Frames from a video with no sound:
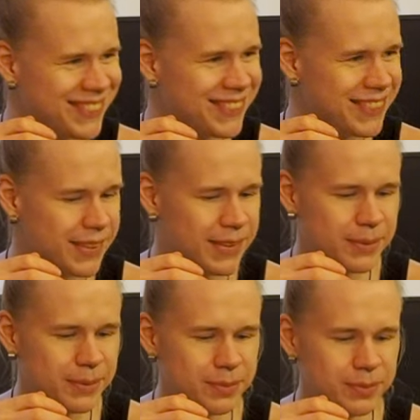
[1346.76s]

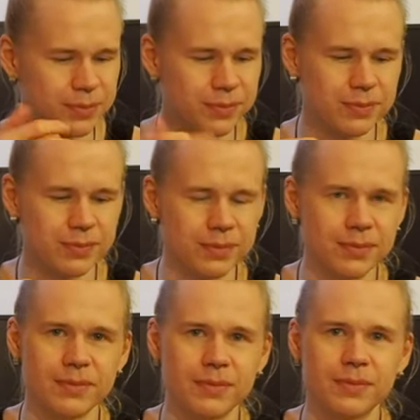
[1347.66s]

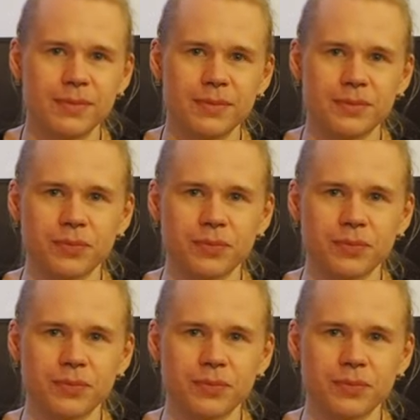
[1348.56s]
(silent)